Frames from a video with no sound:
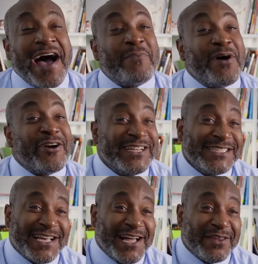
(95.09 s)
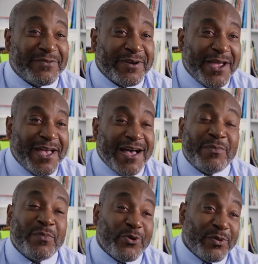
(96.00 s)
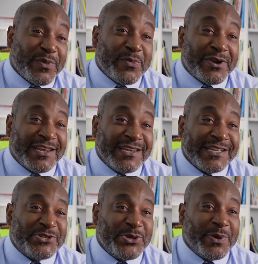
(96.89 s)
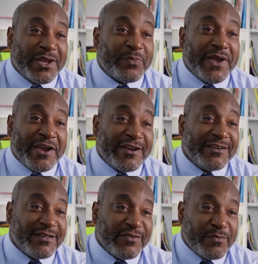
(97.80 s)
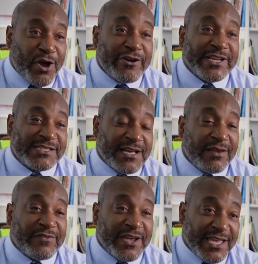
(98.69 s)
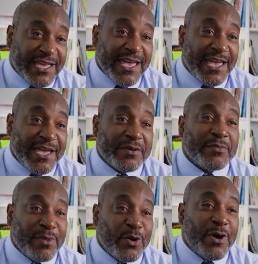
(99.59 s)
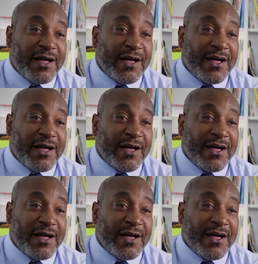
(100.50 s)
I'm Maurice Oliver. I'm a board member at Unless You and a parent of Maurice Oliver, aka Mo